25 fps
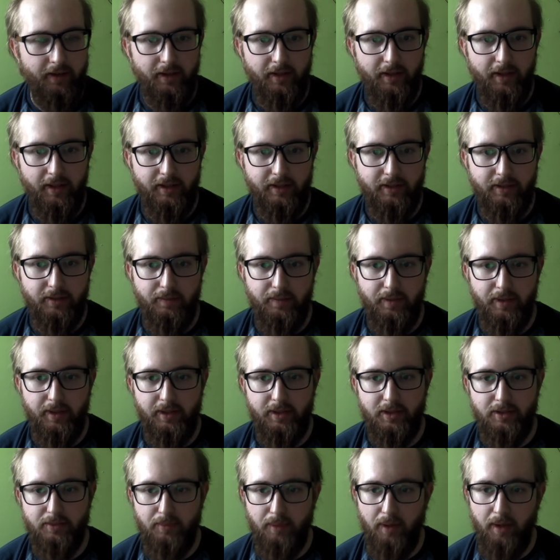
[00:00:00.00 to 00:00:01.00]
And that was something
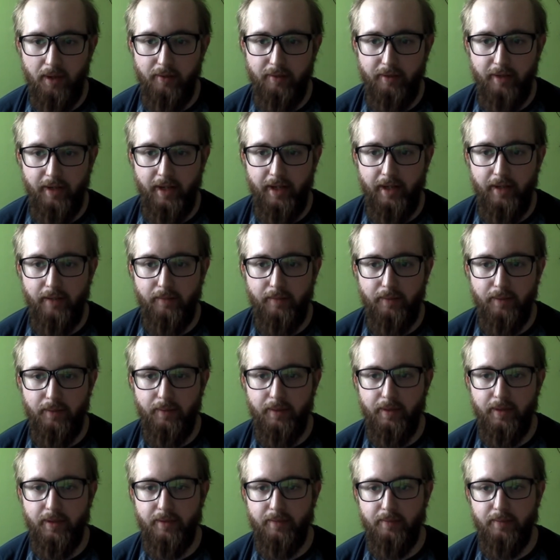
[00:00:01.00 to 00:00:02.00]
that Sparta really helped me
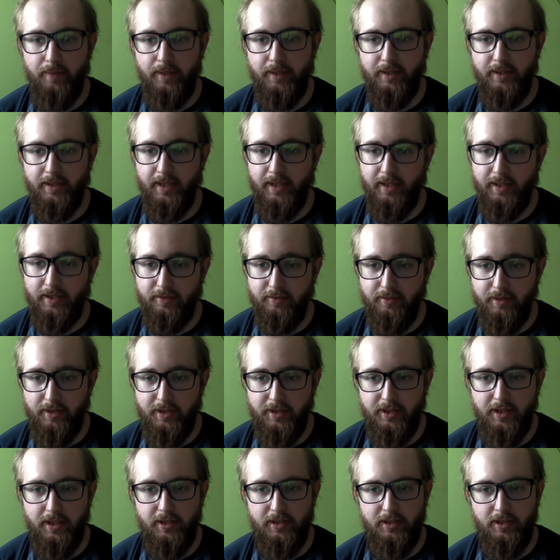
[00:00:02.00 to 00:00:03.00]
with because I had to
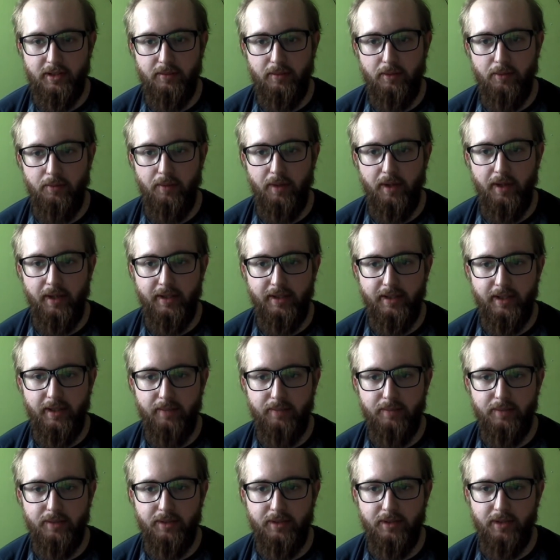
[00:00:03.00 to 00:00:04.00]
resit some of my
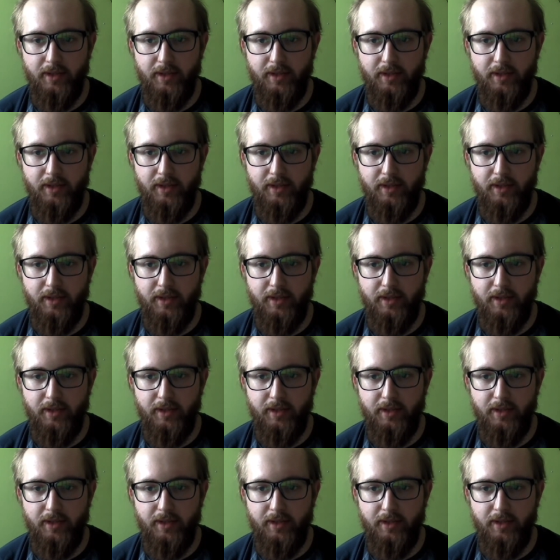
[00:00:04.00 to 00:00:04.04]
exams.